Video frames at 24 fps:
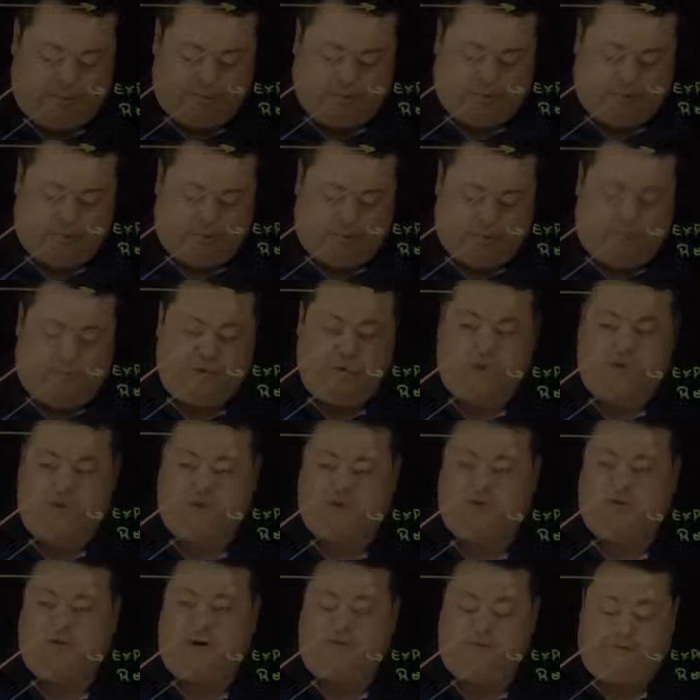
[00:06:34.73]
just repeat
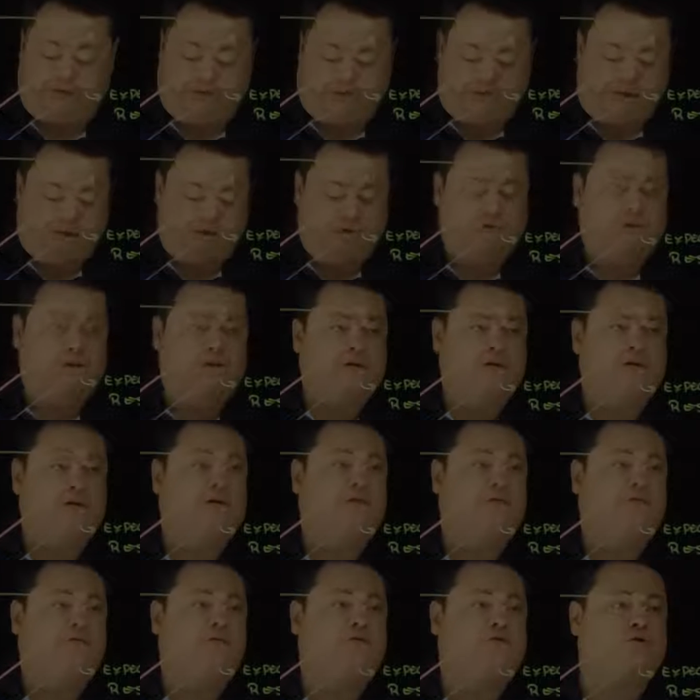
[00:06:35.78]
this graph in here so it's
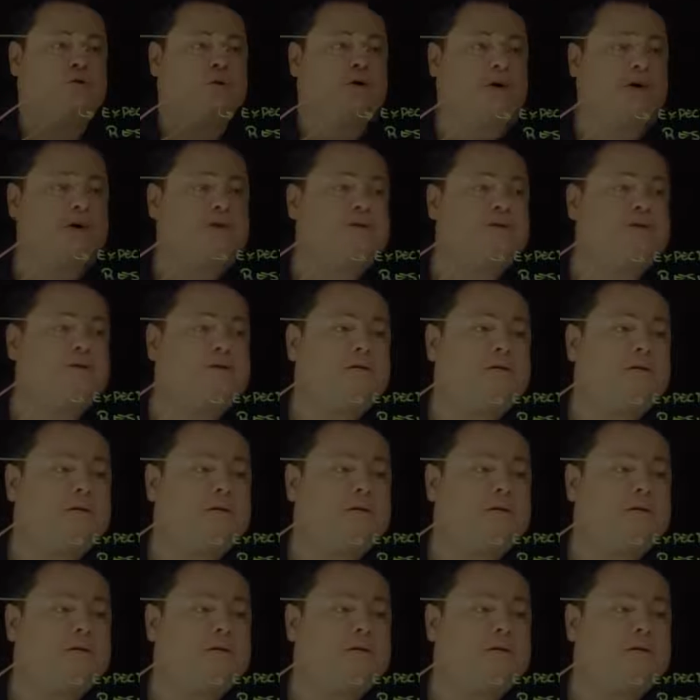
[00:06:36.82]
easier to visualize.